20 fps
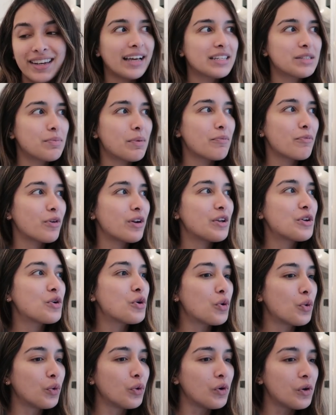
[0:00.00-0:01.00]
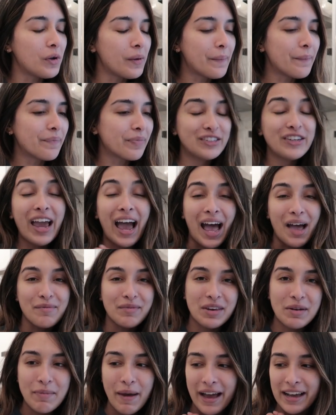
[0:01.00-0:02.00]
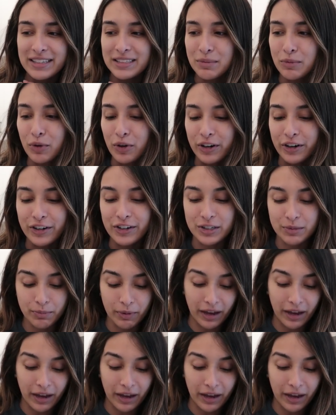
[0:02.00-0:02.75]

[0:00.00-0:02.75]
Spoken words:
That's been pretty cool. So yeah, I'm gonna pack some orders,